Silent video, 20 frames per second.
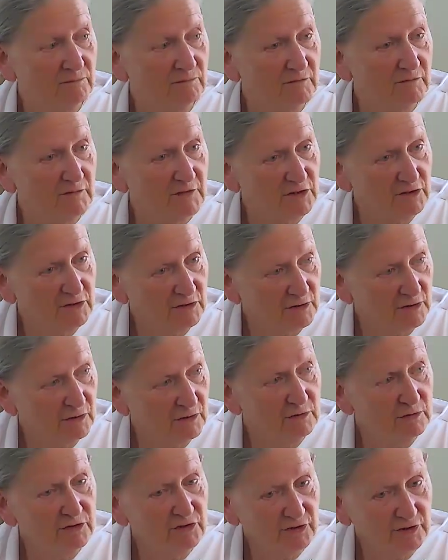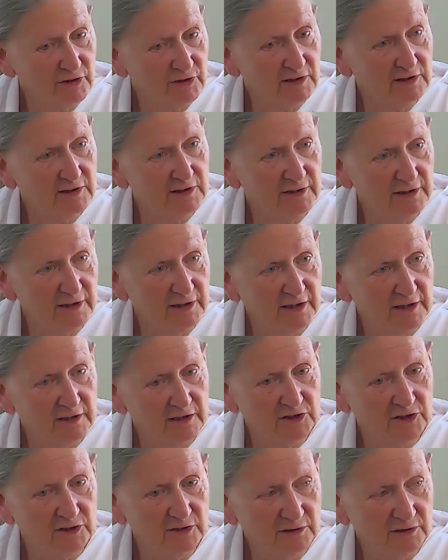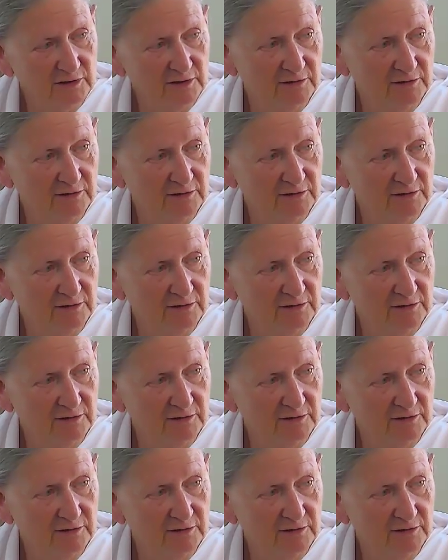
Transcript: This is called skill in action.